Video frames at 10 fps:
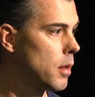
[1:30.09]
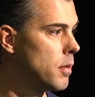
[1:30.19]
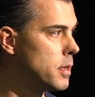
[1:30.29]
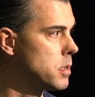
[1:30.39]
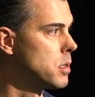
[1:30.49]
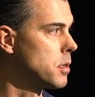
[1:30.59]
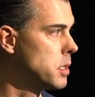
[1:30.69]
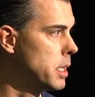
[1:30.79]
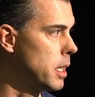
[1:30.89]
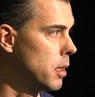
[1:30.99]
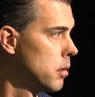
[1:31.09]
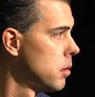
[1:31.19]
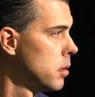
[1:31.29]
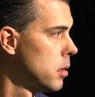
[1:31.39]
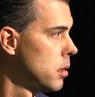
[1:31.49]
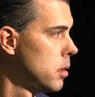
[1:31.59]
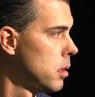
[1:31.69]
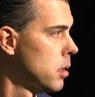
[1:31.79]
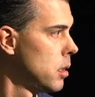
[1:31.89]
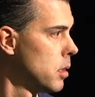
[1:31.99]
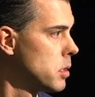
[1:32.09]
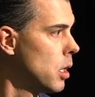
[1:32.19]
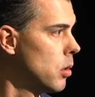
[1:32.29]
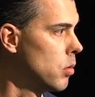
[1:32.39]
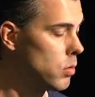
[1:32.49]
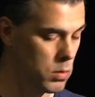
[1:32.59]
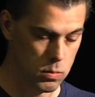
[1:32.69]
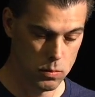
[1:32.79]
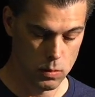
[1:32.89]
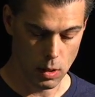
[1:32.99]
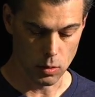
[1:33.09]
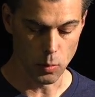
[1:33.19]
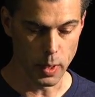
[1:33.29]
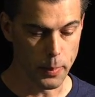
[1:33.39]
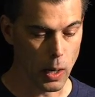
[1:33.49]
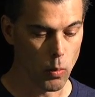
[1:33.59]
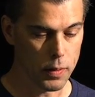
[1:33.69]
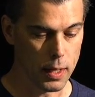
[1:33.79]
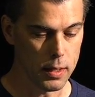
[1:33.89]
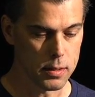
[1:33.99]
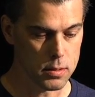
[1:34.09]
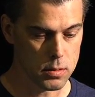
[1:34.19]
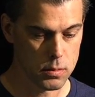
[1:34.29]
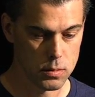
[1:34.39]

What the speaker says: And this is our CD. So a little bit about what that is.